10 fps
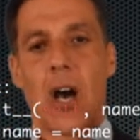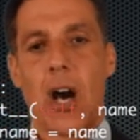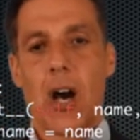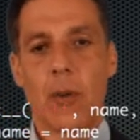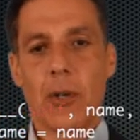
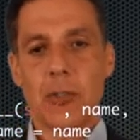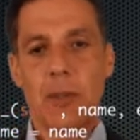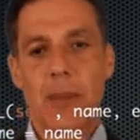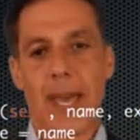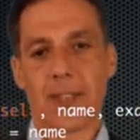all must be
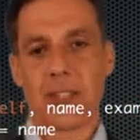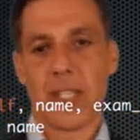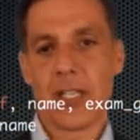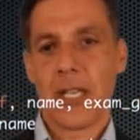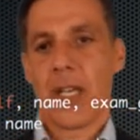passed
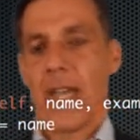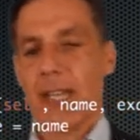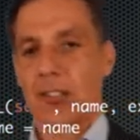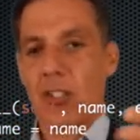in, and